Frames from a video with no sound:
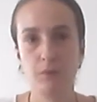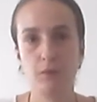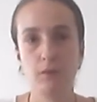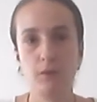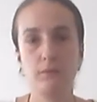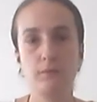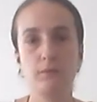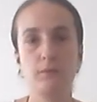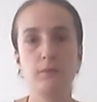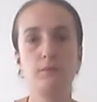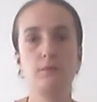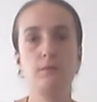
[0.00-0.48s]

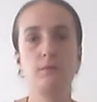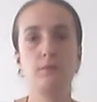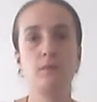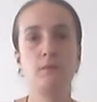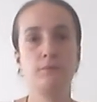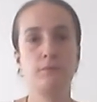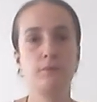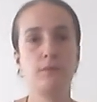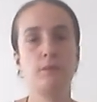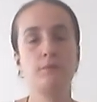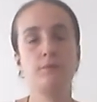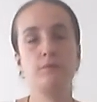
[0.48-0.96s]
and it
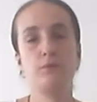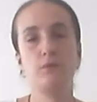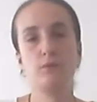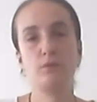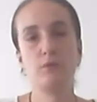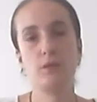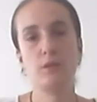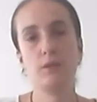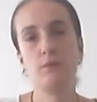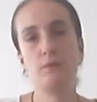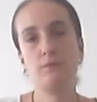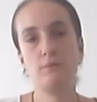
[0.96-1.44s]

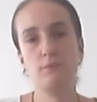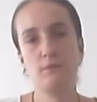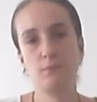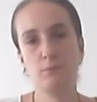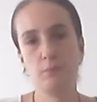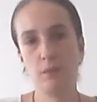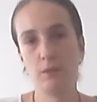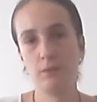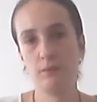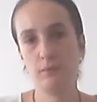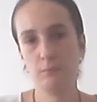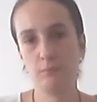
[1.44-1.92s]
entertains
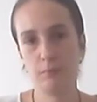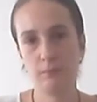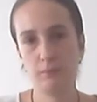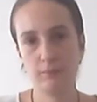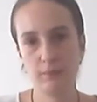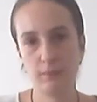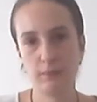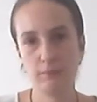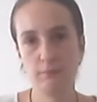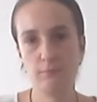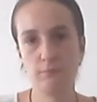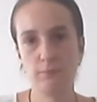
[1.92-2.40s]
and
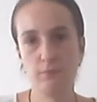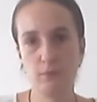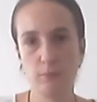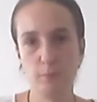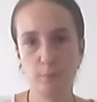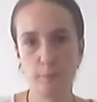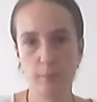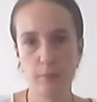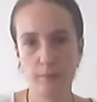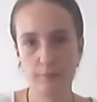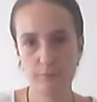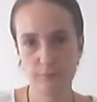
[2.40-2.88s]
maintains
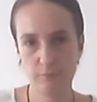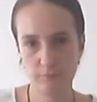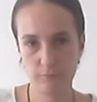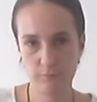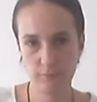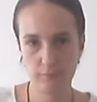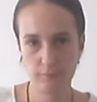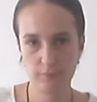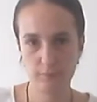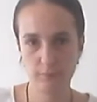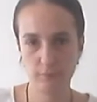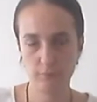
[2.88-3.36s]
their
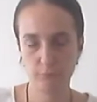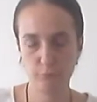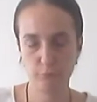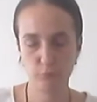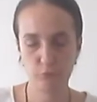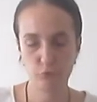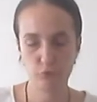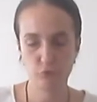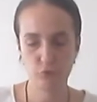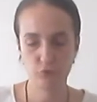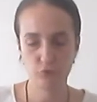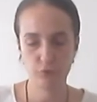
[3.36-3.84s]
passiveness,
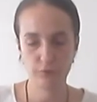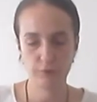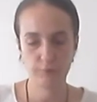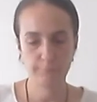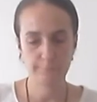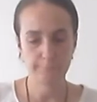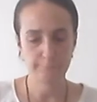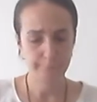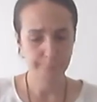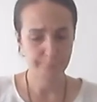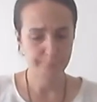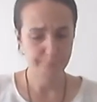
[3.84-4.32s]
unfortunately.